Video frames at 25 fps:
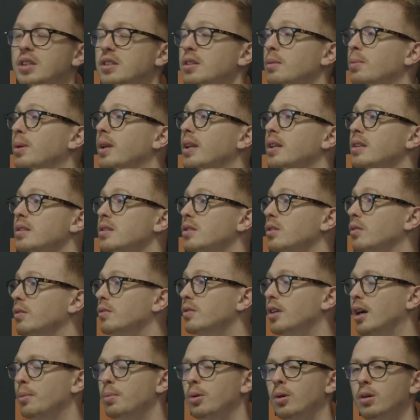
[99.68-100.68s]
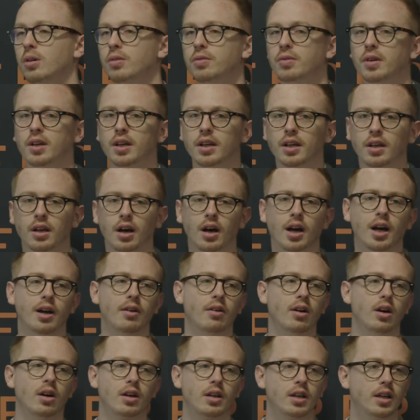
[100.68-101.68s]
disciplines of typography and
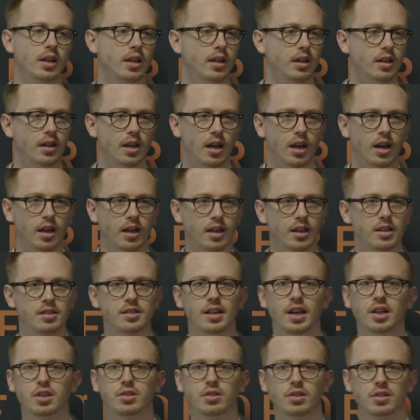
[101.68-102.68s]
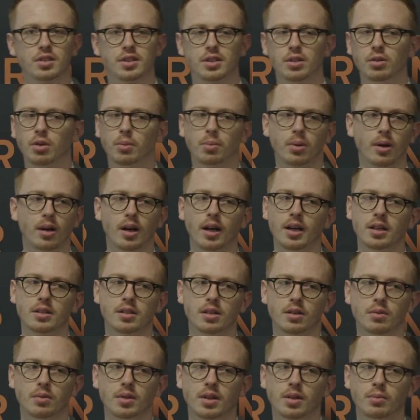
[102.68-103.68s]
hierarchy, uh, et cetera, still apply
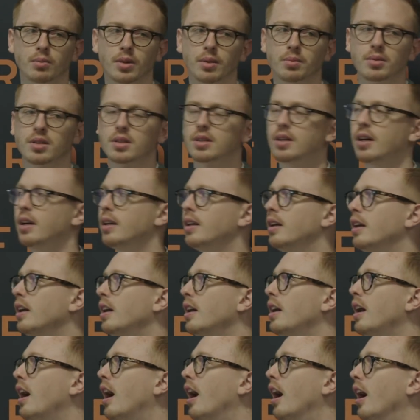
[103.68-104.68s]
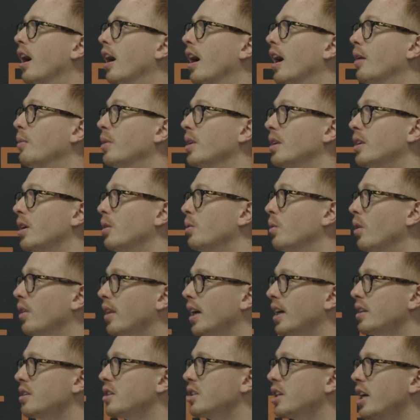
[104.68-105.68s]
to within web design, uh, and we don't want
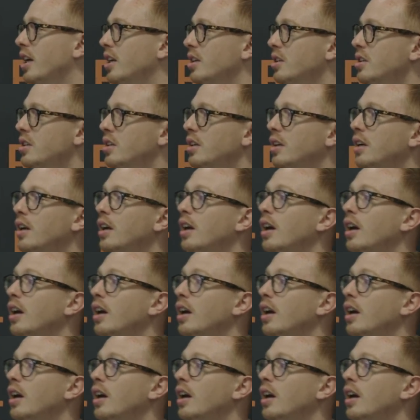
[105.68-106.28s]
that to change.